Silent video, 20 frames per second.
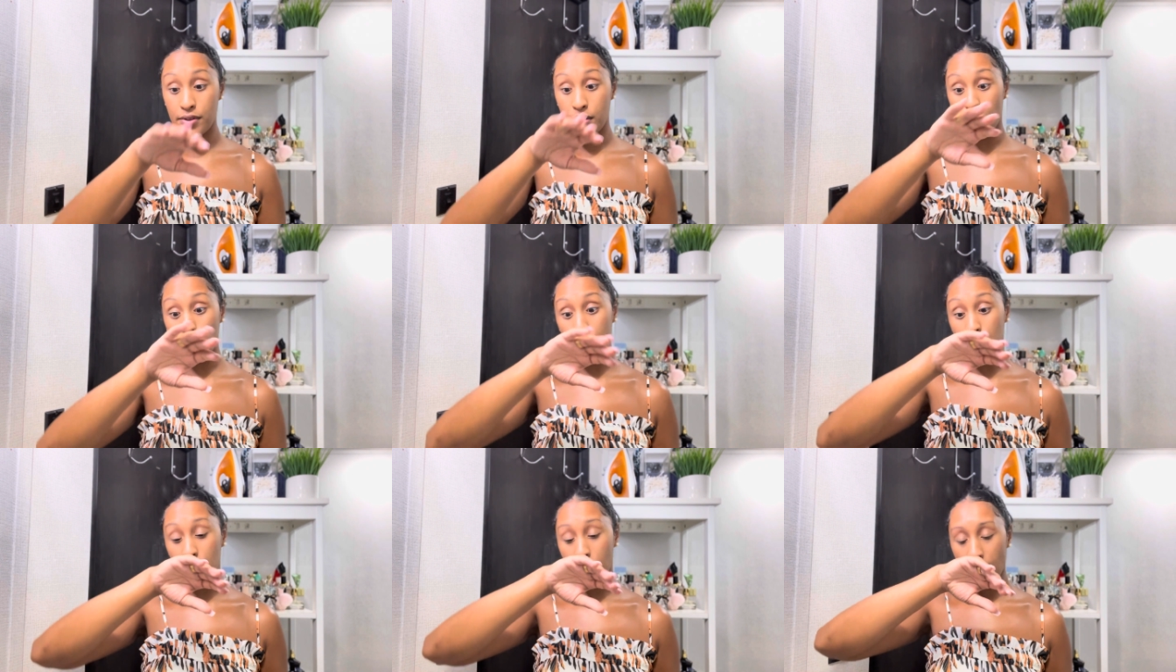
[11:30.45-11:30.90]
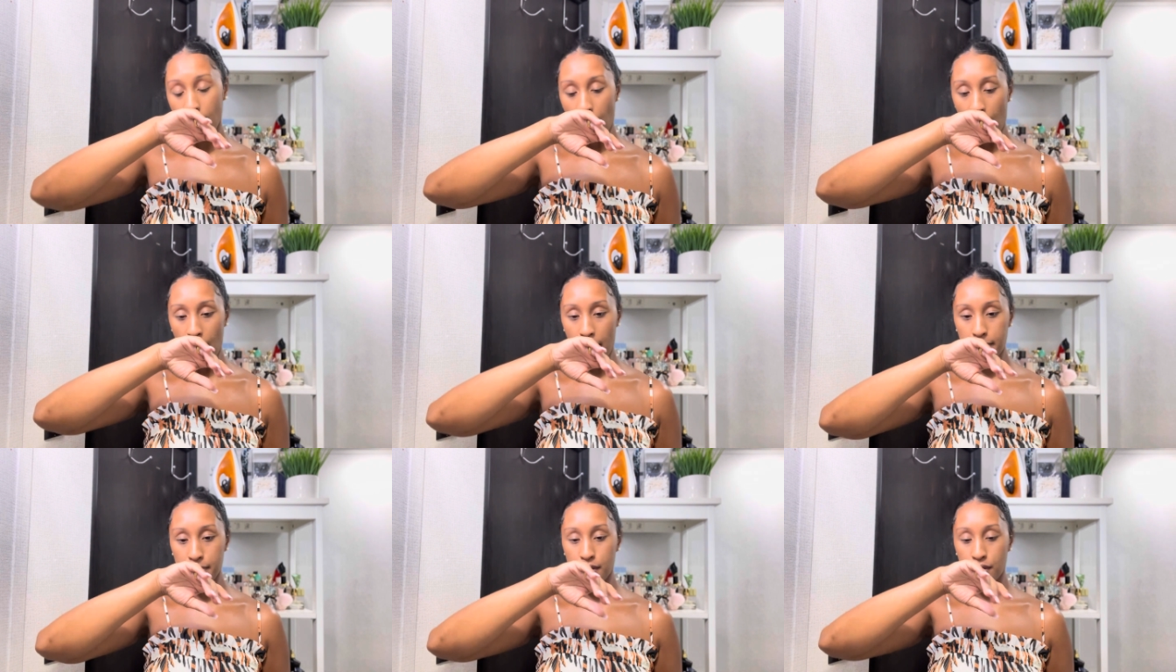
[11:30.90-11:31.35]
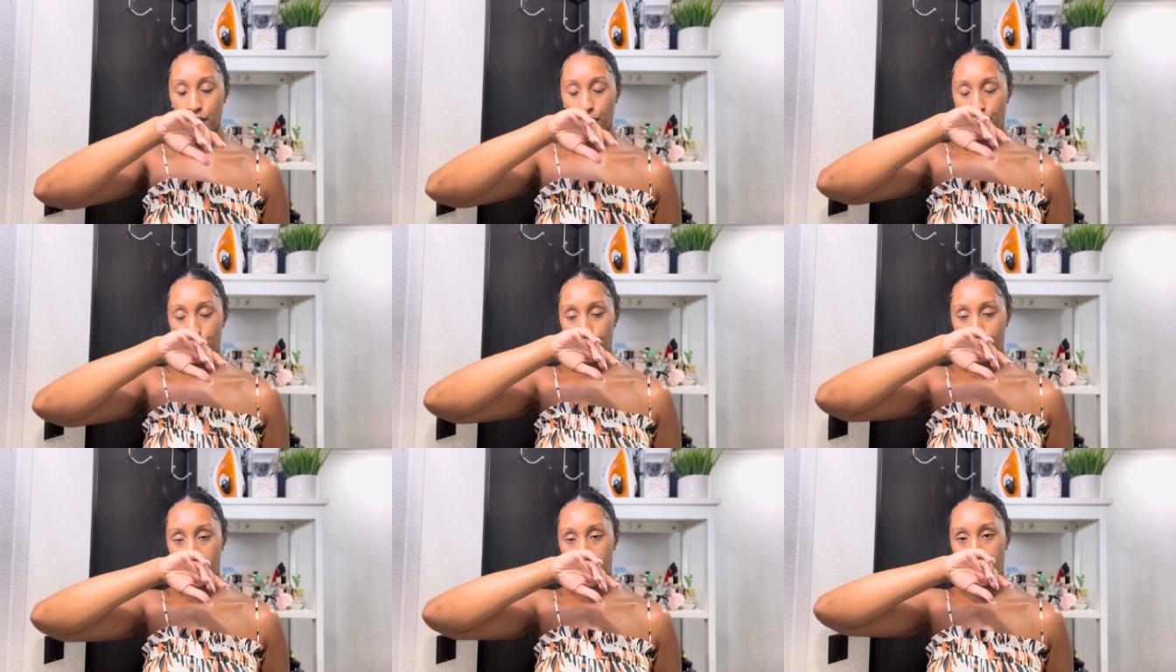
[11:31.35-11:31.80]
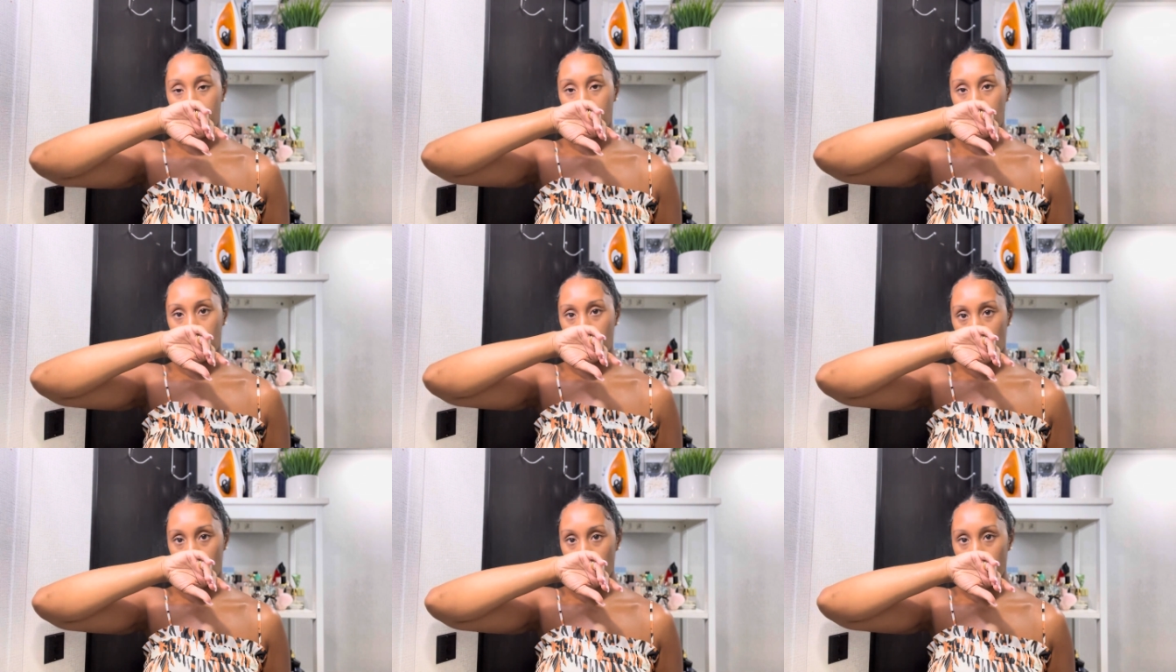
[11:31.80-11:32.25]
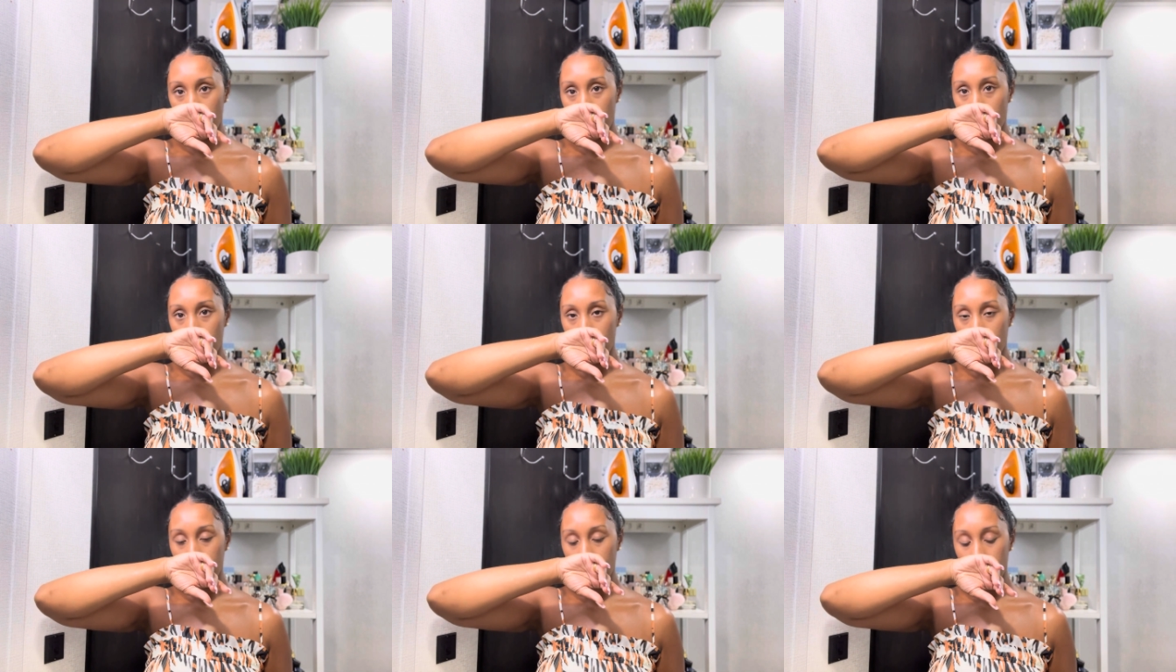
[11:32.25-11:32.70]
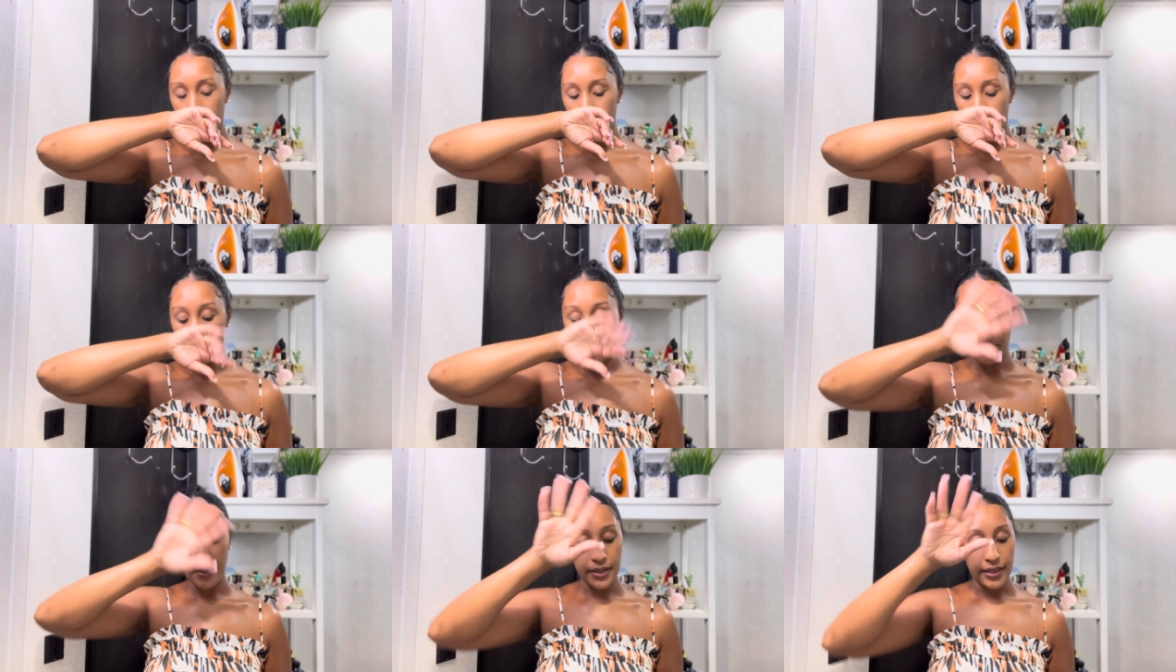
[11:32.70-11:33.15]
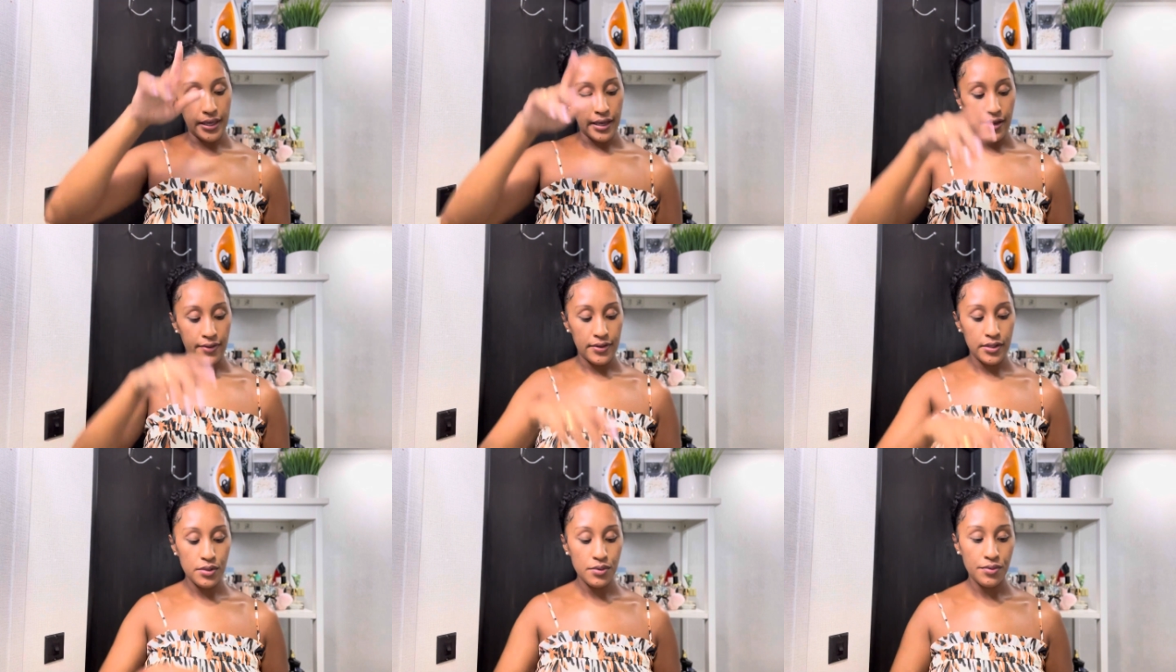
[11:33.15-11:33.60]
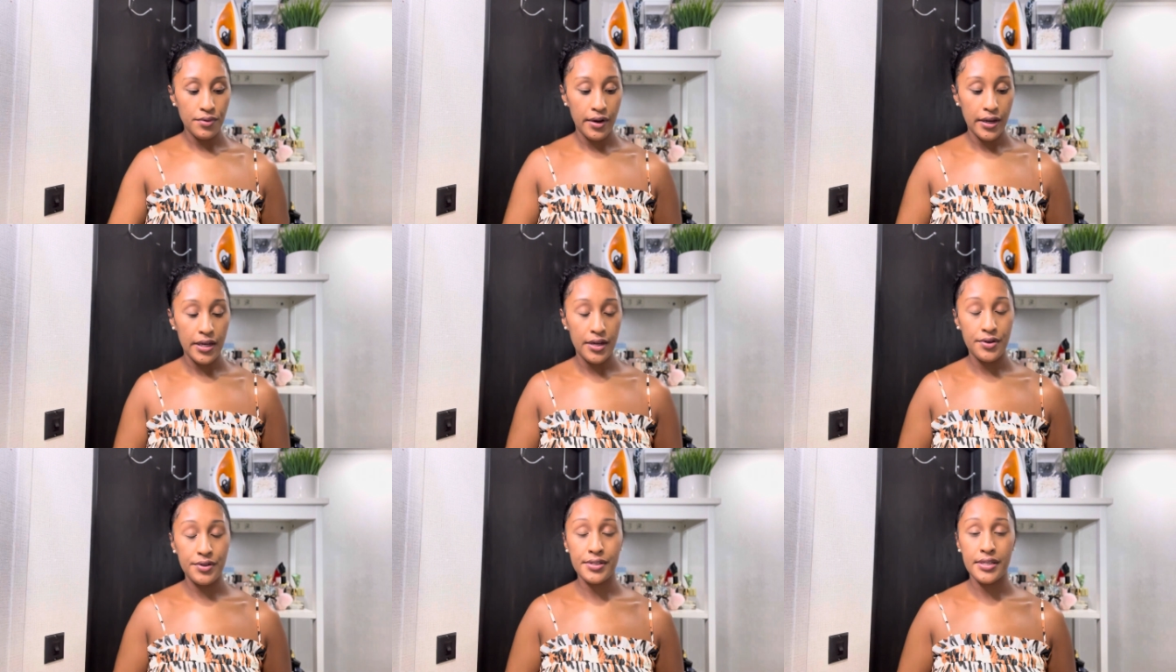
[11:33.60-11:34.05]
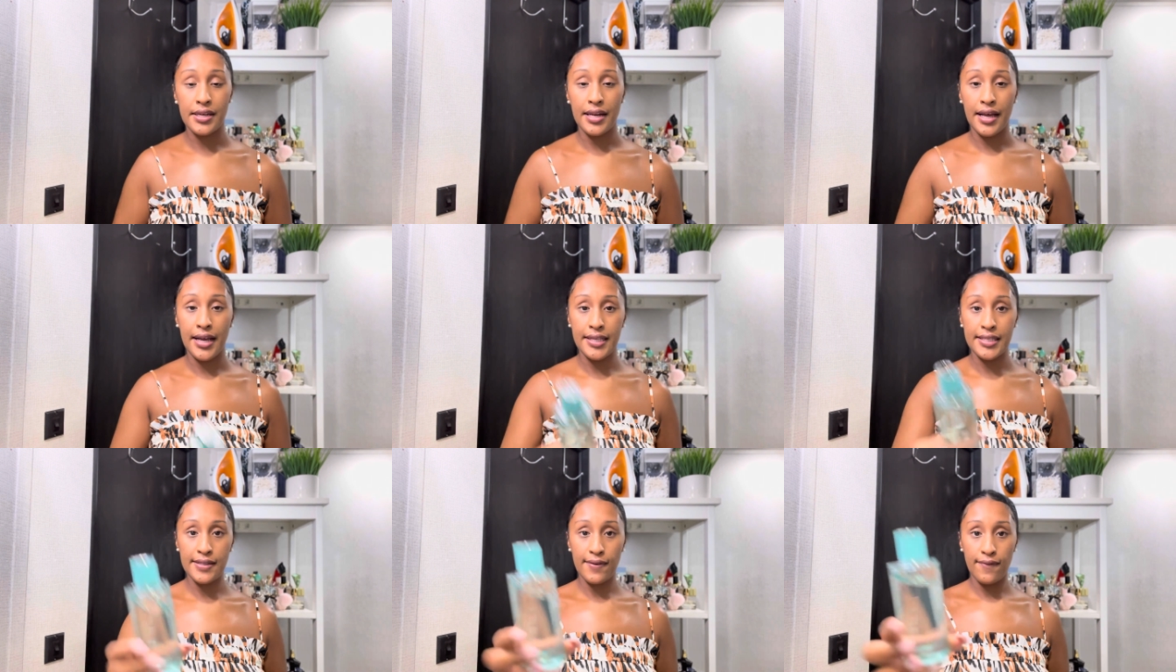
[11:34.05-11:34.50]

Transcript: which I absolutely love. But yeah, this one right here is a nice,